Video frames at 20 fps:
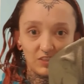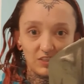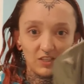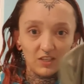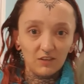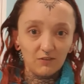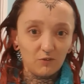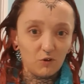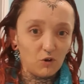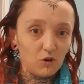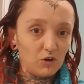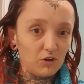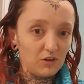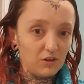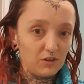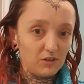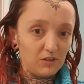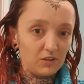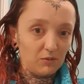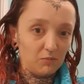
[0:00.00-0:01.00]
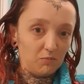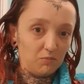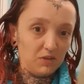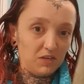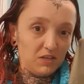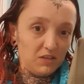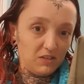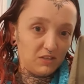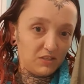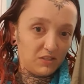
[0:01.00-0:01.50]
then I've got the
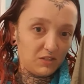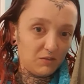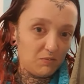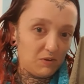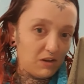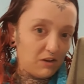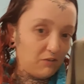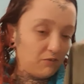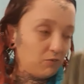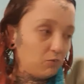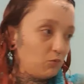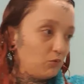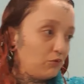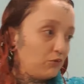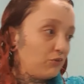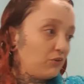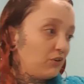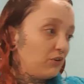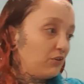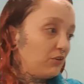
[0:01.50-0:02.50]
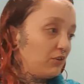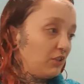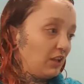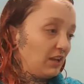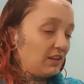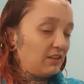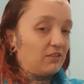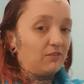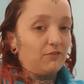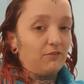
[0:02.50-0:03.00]
biggest amount of water,
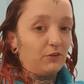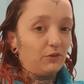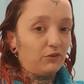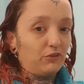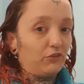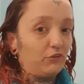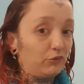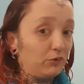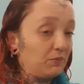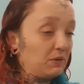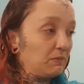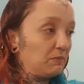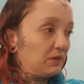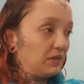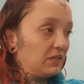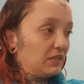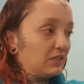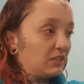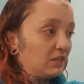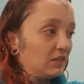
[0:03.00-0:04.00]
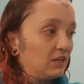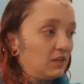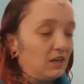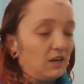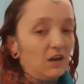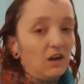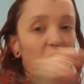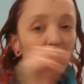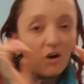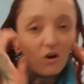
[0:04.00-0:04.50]
like the first drippy bits
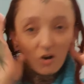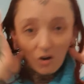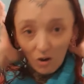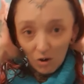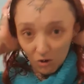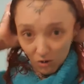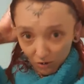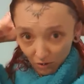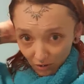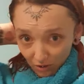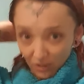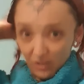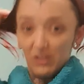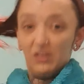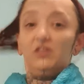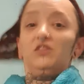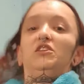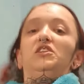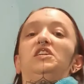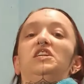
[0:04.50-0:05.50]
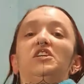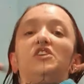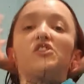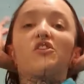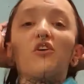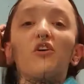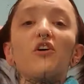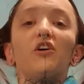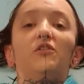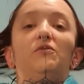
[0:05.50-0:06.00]
on the
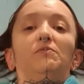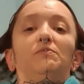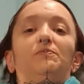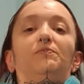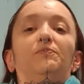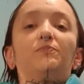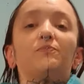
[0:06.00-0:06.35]
t-shirt.